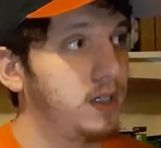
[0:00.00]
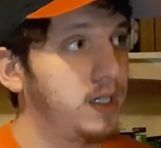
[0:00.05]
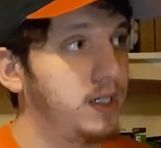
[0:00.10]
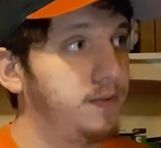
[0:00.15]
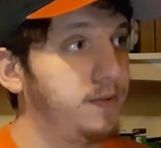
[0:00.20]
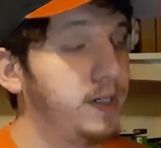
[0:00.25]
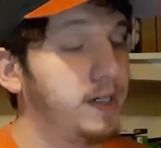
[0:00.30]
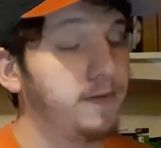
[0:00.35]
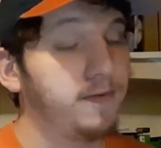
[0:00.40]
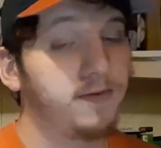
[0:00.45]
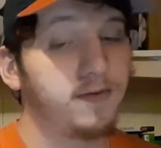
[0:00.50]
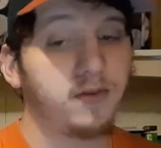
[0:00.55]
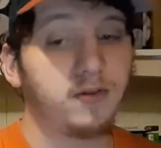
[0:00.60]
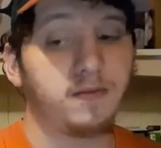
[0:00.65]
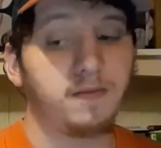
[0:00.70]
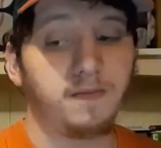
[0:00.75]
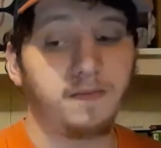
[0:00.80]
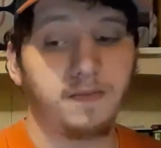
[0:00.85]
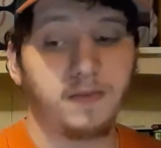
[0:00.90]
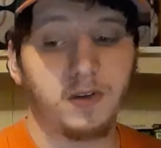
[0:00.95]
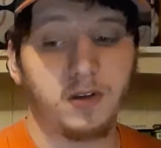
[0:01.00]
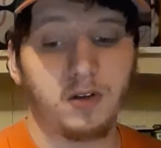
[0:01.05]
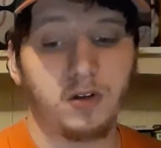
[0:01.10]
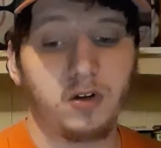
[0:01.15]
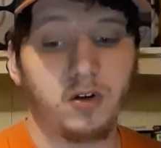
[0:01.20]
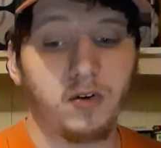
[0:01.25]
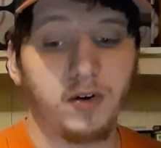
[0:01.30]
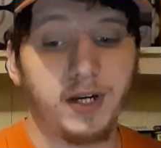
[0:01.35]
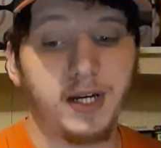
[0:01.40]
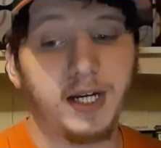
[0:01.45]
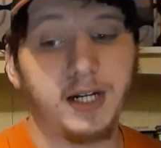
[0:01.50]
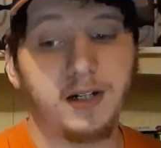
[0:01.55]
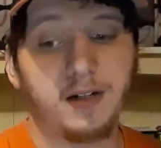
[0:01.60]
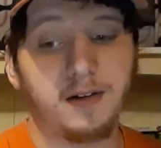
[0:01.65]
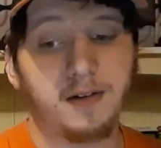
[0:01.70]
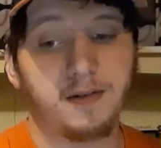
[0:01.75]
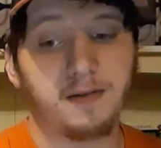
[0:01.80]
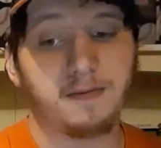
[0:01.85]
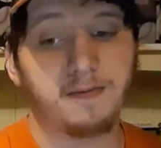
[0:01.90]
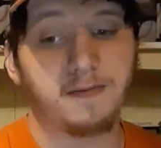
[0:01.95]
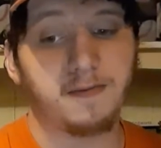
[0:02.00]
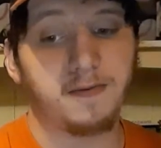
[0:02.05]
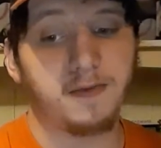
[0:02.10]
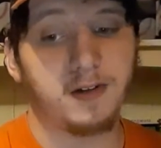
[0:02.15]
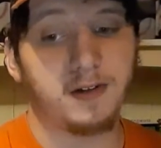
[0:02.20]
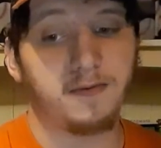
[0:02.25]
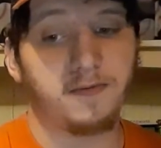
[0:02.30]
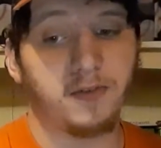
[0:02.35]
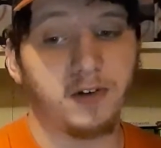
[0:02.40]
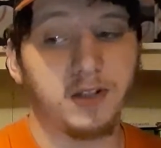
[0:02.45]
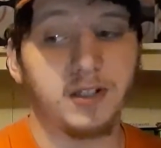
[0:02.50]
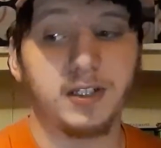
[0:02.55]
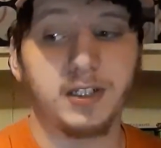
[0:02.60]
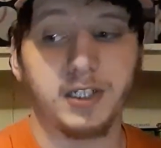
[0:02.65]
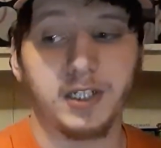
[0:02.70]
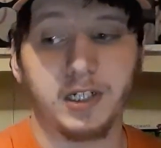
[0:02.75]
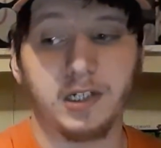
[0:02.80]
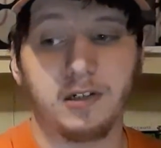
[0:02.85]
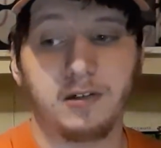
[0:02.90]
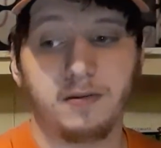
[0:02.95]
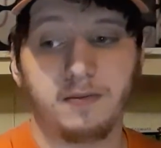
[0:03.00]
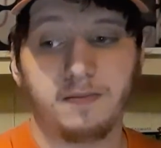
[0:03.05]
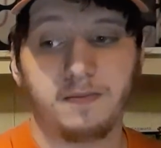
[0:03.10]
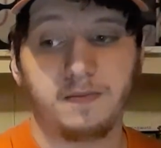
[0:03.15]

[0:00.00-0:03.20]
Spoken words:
We have Gurriel for this year.